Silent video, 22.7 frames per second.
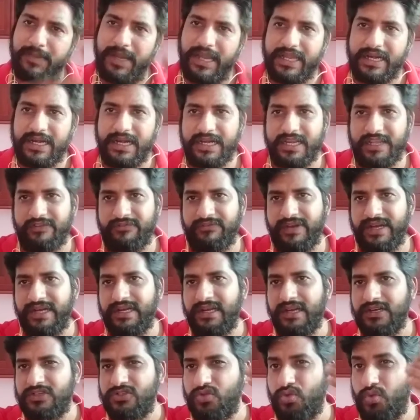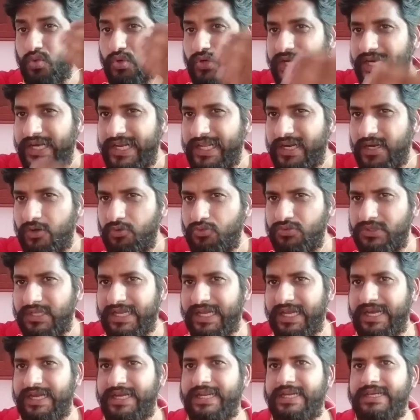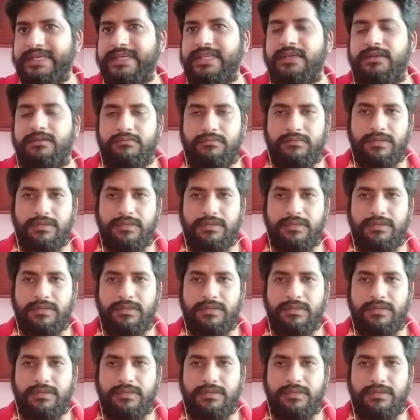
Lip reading: magnetic field also rotate around the conductor.